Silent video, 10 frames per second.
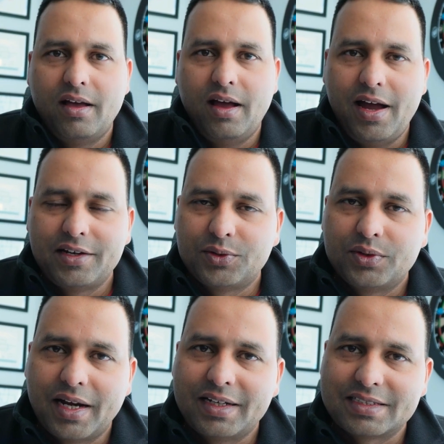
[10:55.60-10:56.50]
I
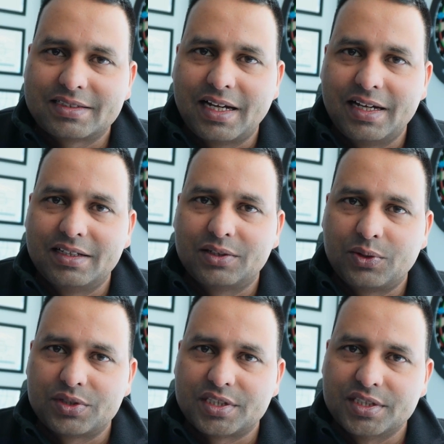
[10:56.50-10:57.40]
don't understand the
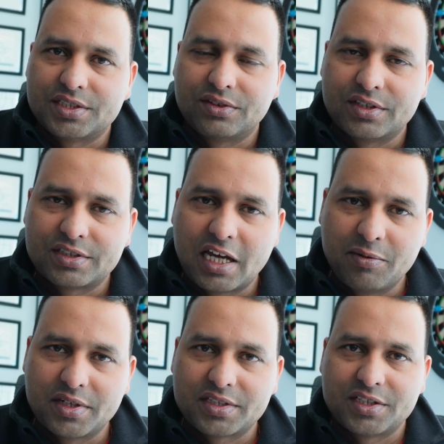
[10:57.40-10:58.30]
questions on the
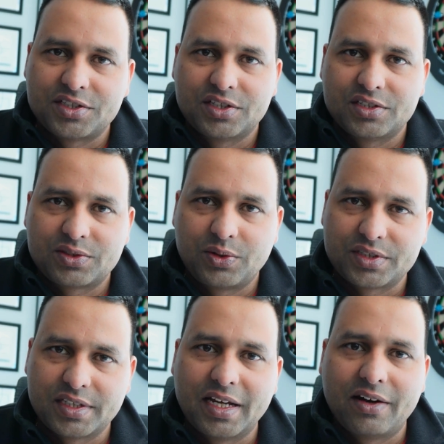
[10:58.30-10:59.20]
Cyber Essentials
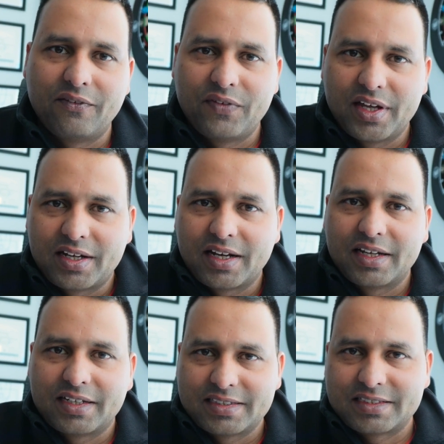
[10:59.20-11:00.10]
questionnaire. Where can I
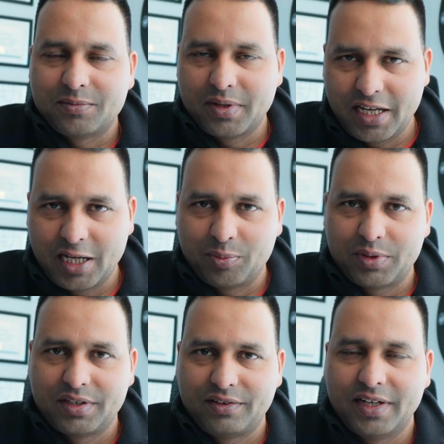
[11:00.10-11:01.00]
get some help?
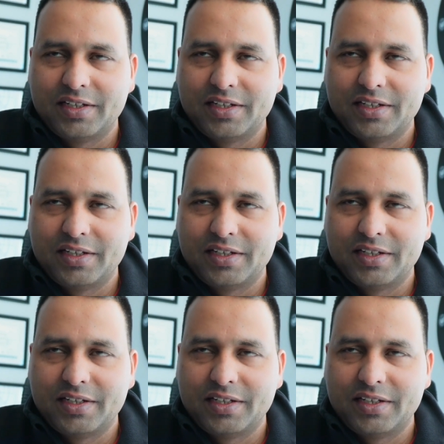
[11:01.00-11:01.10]
Right.